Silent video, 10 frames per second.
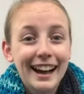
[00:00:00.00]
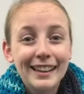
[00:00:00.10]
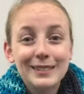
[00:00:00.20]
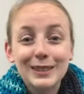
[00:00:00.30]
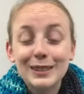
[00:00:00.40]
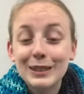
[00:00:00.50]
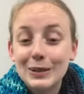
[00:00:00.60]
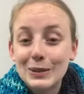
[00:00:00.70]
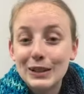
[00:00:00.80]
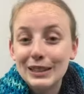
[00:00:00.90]

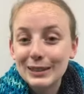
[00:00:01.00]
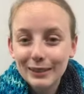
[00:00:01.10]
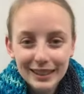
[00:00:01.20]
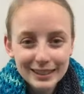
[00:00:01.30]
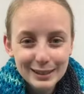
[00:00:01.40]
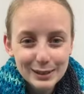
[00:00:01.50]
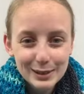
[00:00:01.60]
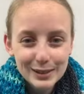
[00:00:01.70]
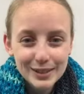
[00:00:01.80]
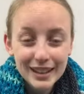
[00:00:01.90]
So you get to
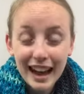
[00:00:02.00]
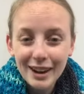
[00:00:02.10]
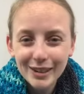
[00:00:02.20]
choose how